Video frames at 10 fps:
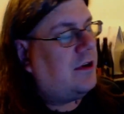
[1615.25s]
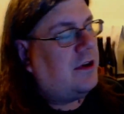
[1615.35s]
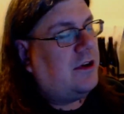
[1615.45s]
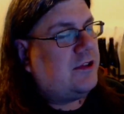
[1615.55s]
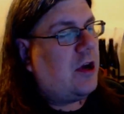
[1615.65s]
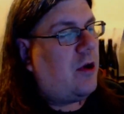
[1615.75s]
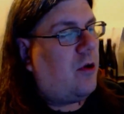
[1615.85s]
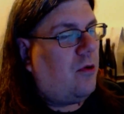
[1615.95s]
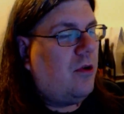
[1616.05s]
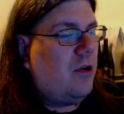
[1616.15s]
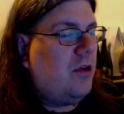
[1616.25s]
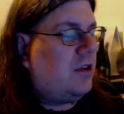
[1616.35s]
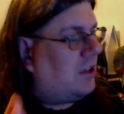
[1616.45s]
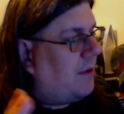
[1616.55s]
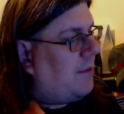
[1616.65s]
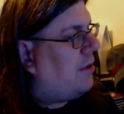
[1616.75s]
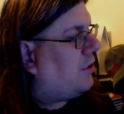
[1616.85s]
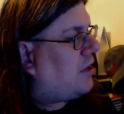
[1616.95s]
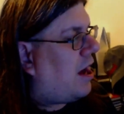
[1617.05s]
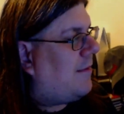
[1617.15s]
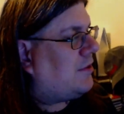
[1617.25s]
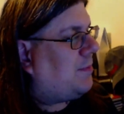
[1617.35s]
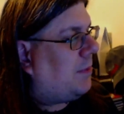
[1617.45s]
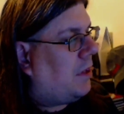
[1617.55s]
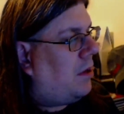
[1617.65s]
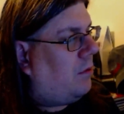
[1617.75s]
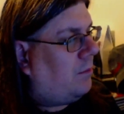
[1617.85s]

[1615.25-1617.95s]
So let me know in the comments below.